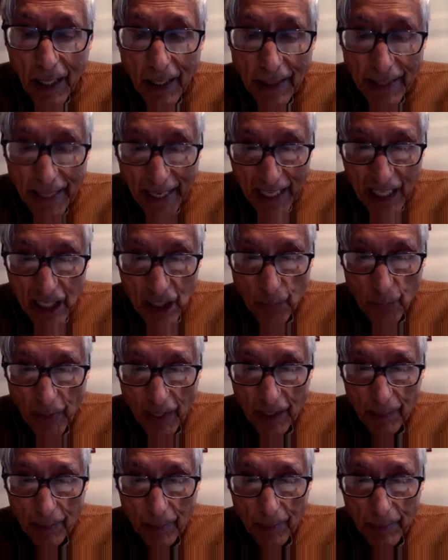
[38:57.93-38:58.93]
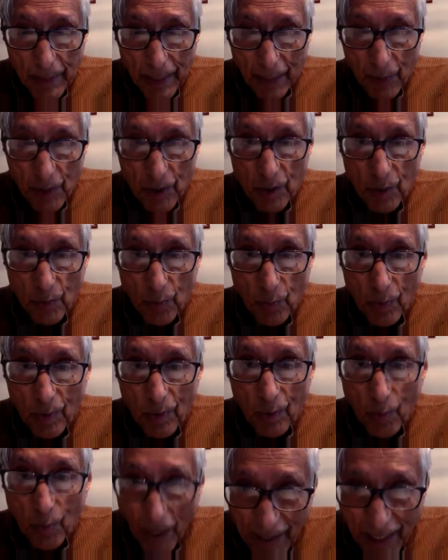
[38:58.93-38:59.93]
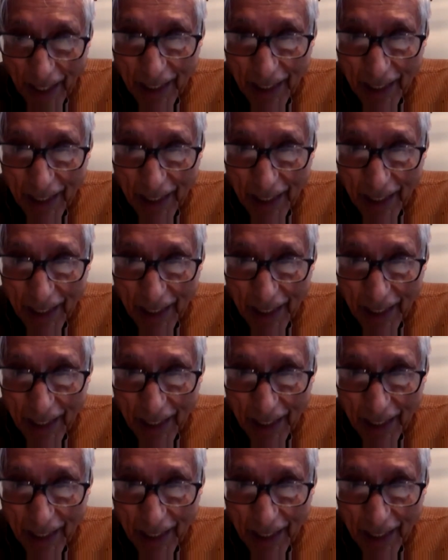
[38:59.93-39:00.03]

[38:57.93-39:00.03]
days when there was one